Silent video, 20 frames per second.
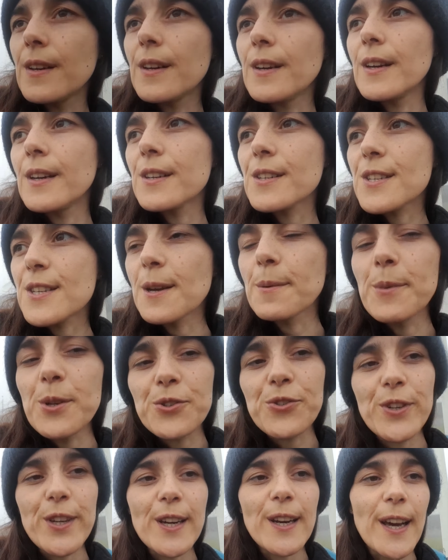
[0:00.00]
in a
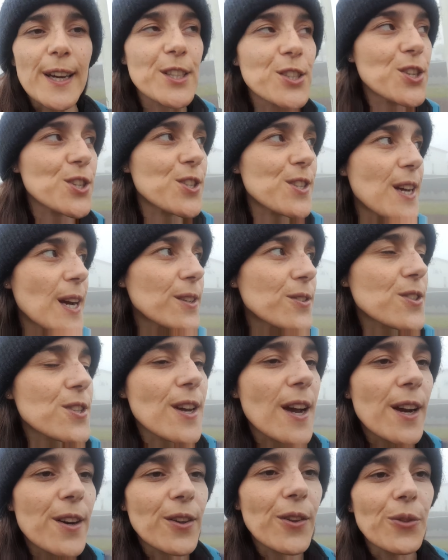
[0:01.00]
cemetery, like just
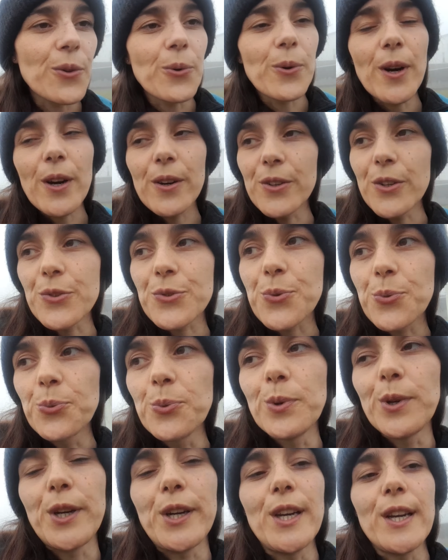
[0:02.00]
outside on the road. It's
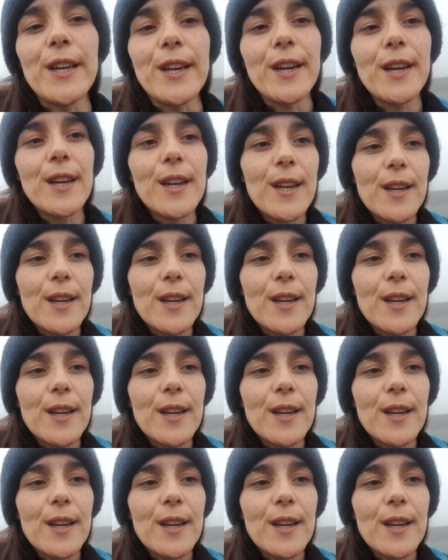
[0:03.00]
really